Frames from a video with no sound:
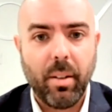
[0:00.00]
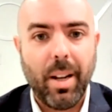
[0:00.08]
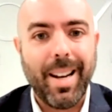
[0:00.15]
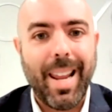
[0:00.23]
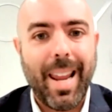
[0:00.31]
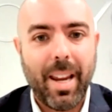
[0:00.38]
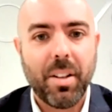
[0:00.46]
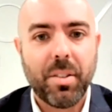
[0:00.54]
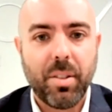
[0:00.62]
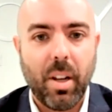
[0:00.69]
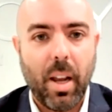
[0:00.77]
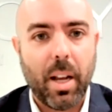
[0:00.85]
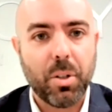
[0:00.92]
enhance
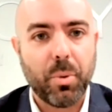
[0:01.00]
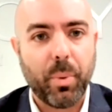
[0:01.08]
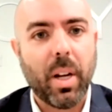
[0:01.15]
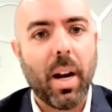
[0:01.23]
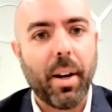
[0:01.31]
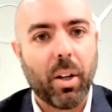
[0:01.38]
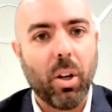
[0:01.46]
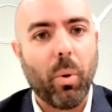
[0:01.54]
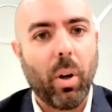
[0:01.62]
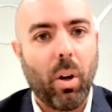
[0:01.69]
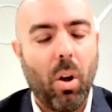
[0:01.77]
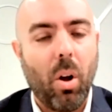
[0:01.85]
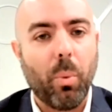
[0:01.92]
it as we kind of go
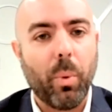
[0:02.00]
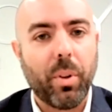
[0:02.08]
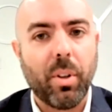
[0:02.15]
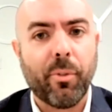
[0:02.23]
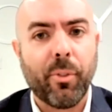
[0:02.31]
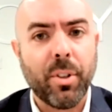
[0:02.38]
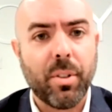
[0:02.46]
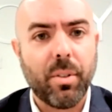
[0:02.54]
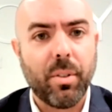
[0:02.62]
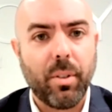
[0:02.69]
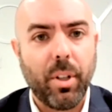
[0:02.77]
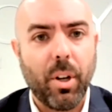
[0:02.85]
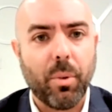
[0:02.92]
along with different
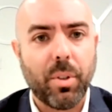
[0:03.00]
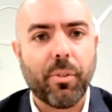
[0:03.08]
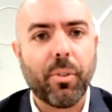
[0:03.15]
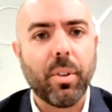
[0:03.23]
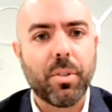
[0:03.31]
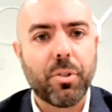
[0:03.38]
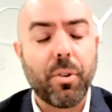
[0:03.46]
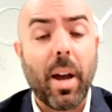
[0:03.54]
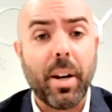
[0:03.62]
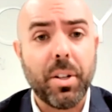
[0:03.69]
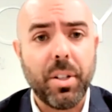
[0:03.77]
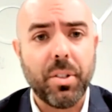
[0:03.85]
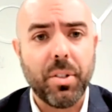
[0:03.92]

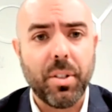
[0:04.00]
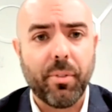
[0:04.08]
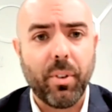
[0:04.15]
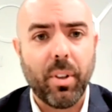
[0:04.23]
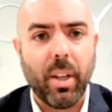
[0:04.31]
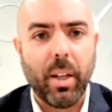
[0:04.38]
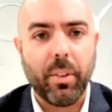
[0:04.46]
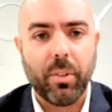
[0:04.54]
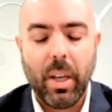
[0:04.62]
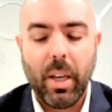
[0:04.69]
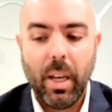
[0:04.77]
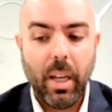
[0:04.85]
strategies and different things.